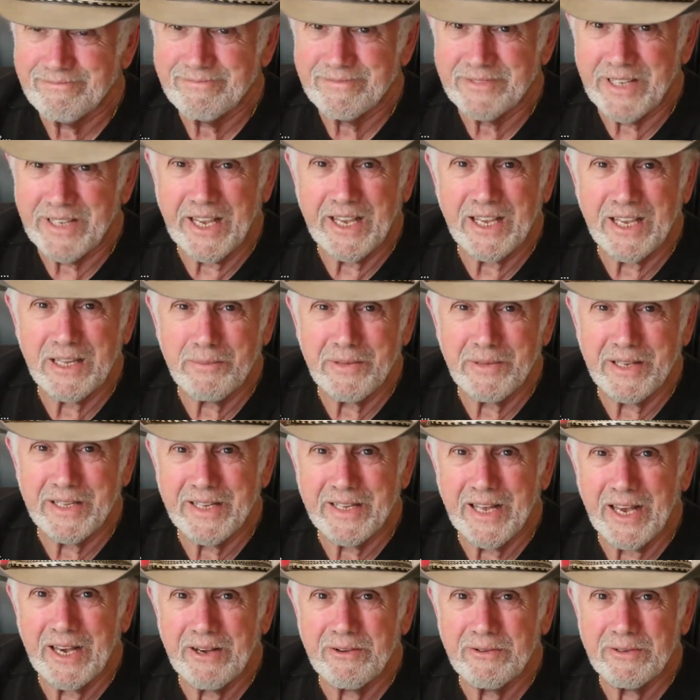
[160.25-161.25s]
taken me
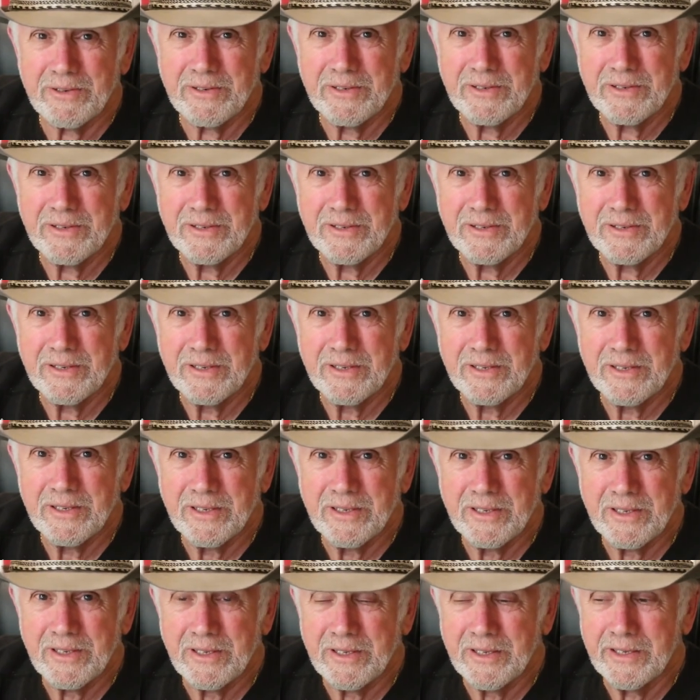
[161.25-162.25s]
down,
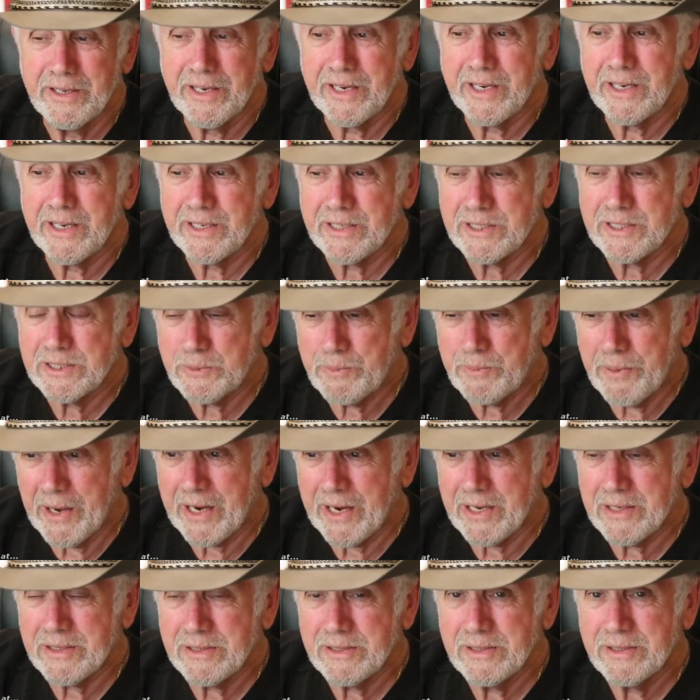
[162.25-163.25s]
you can
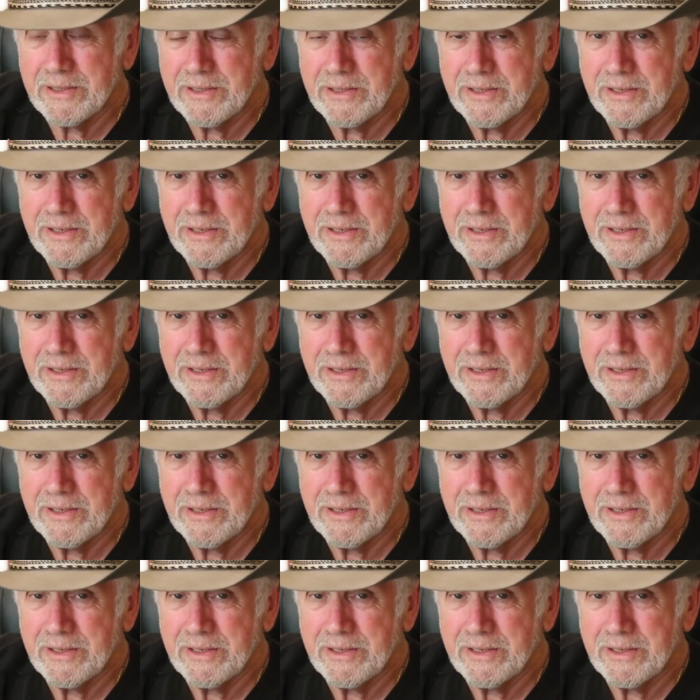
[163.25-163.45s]
expect